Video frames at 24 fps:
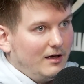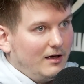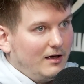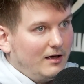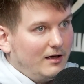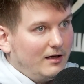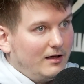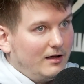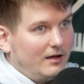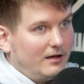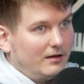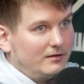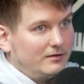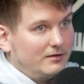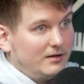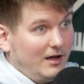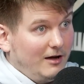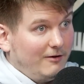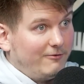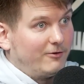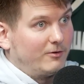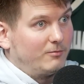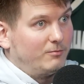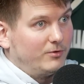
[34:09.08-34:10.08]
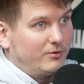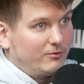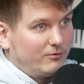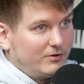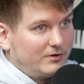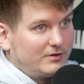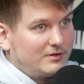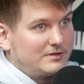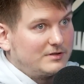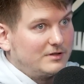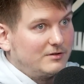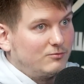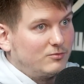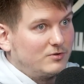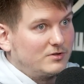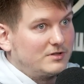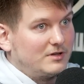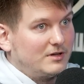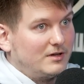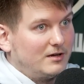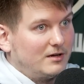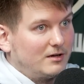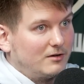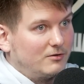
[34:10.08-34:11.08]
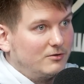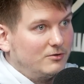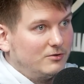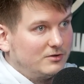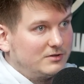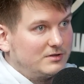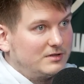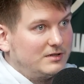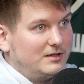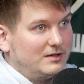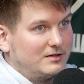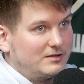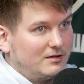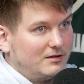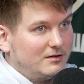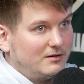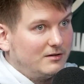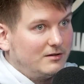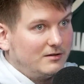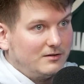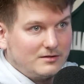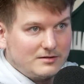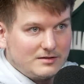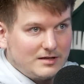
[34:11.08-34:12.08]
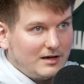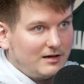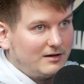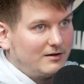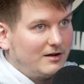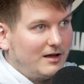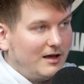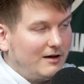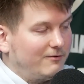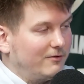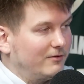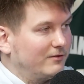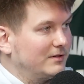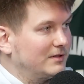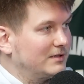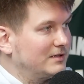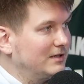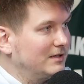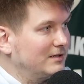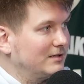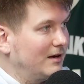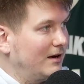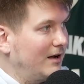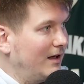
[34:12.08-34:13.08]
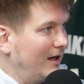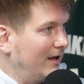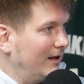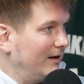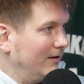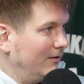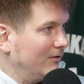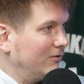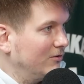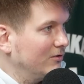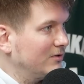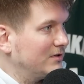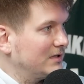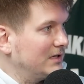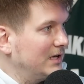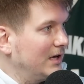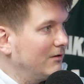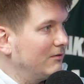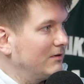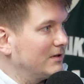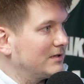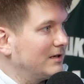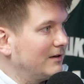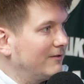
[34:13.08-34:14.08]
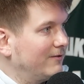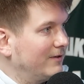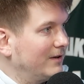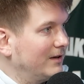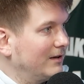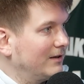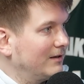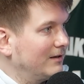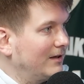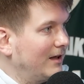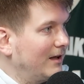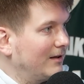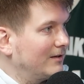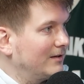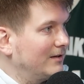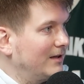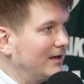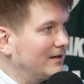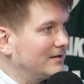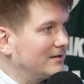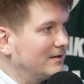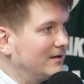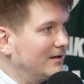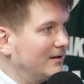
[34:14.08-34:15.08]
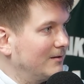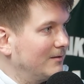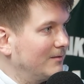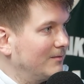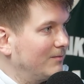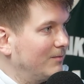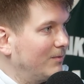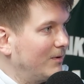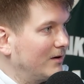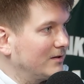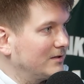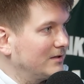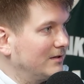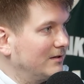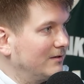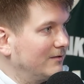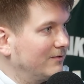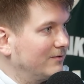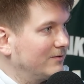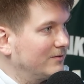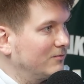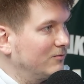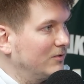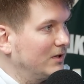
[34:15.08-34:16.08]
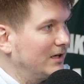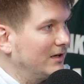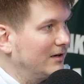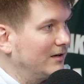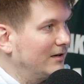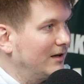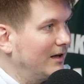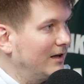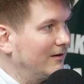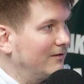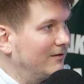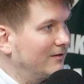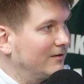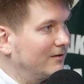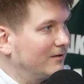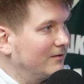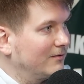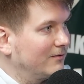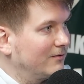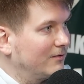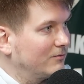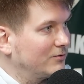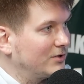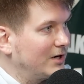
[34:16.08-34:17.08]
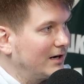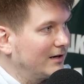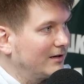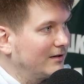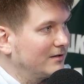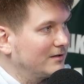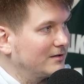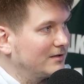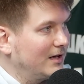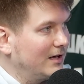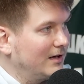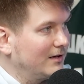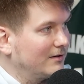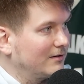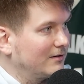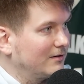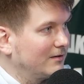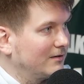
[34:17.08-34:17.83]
for Birutis, it was a good season, second half of the season, and good series. I think that's the positives we can take from Zalgiris' side.